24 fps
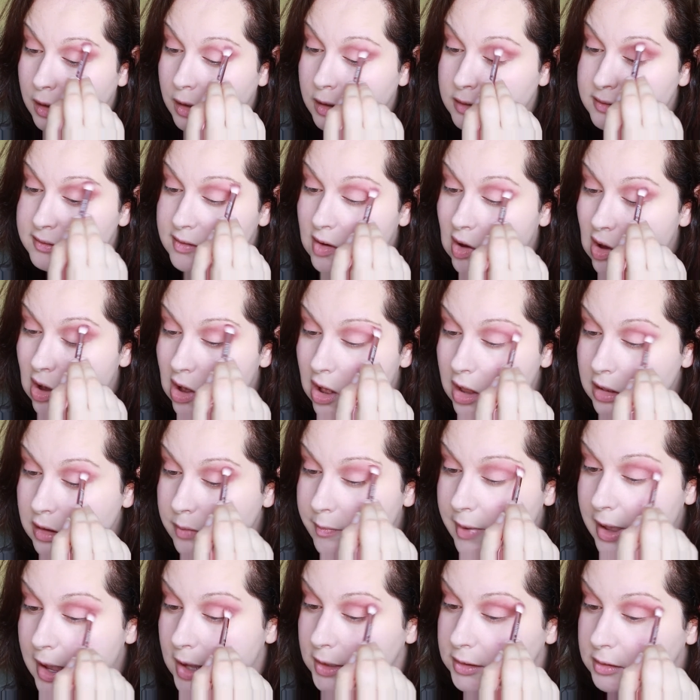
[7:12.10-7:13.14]
It's all
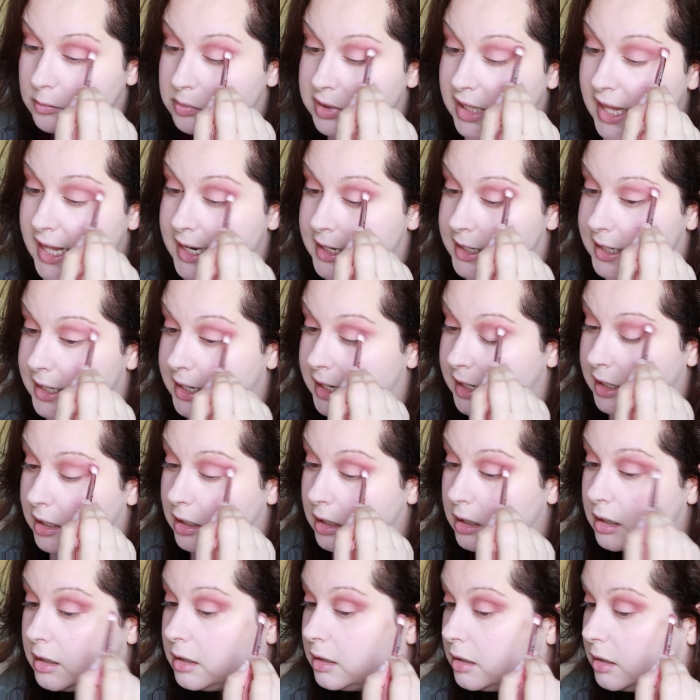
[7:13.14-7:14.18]
about the
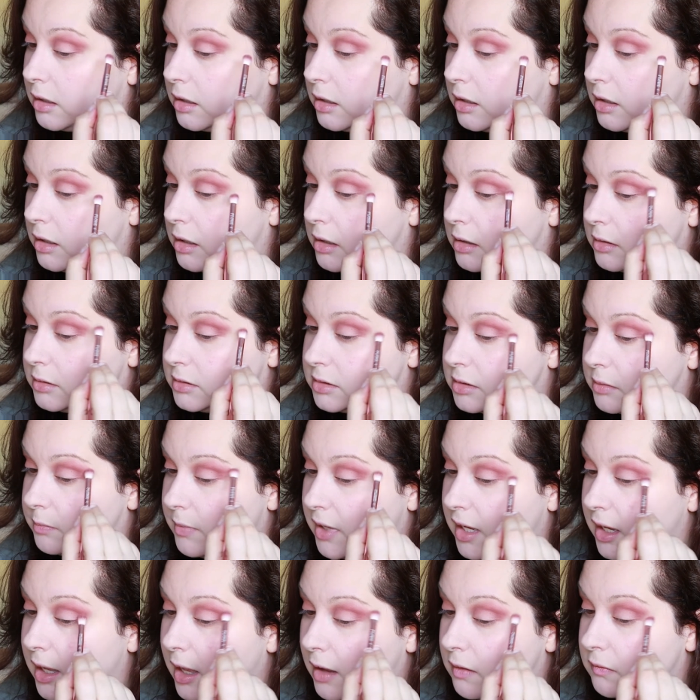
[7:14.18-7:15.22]
blending to
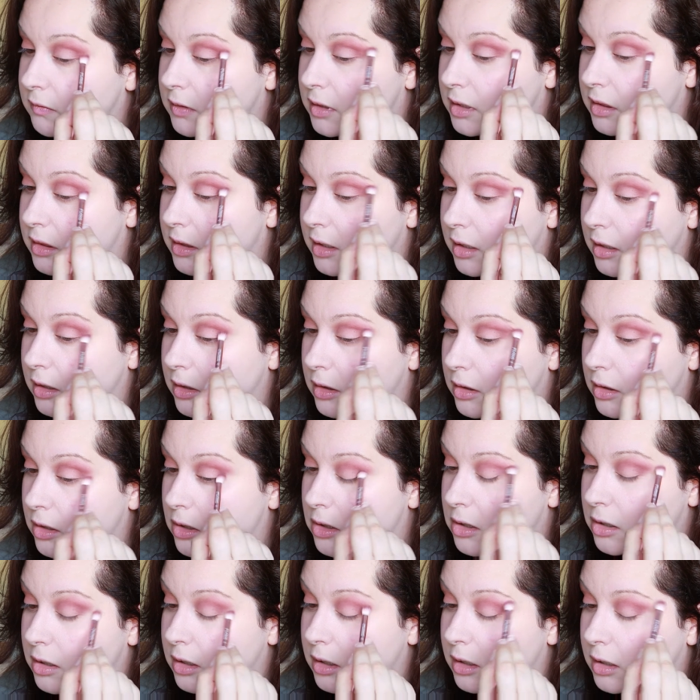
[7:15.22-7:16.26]
make everything
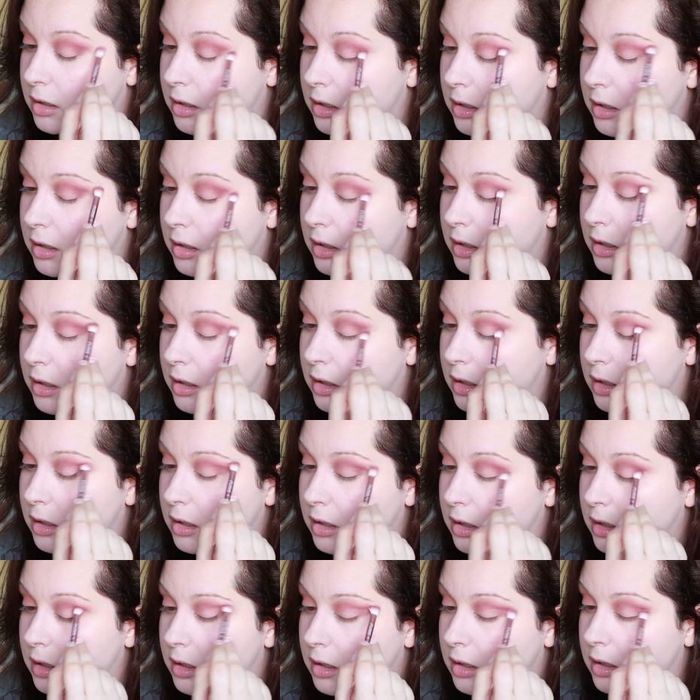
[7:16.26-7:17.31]
look
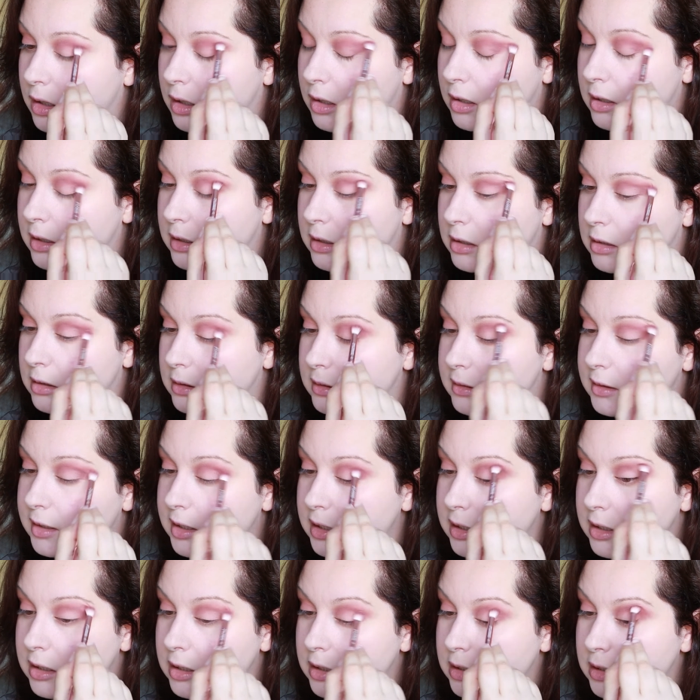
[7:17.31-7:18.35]

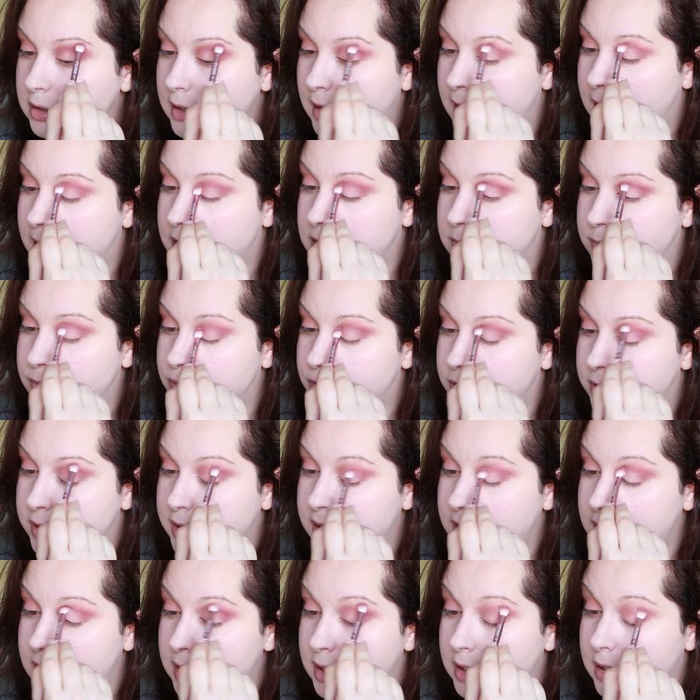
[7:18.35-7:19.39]
clean and
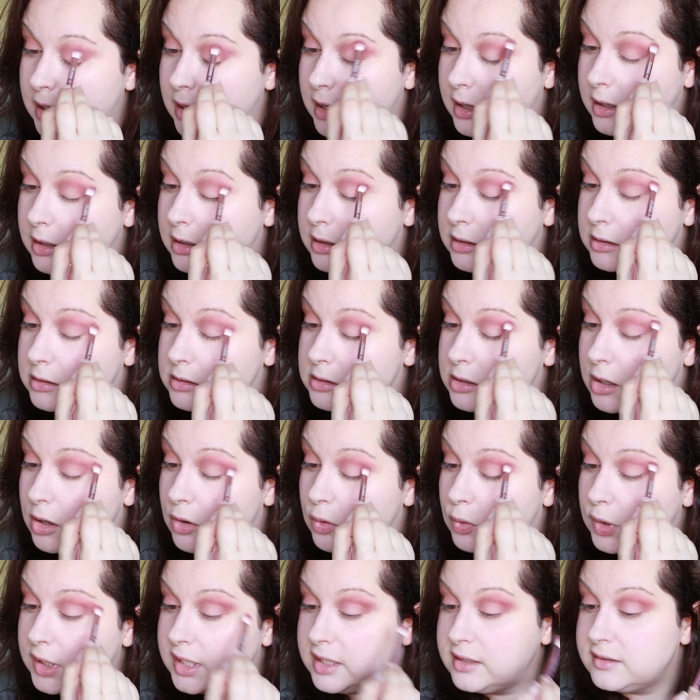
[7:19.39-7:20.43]
pretty and
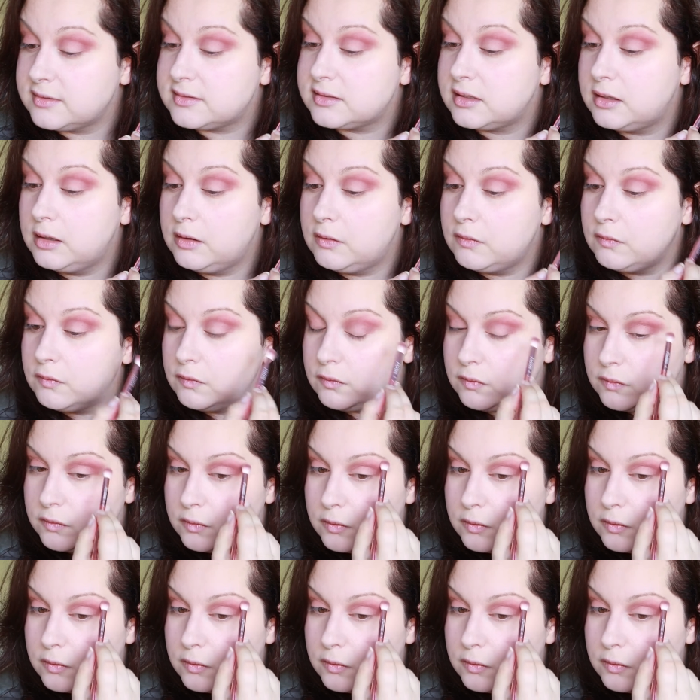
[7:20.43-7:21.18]
cohesive.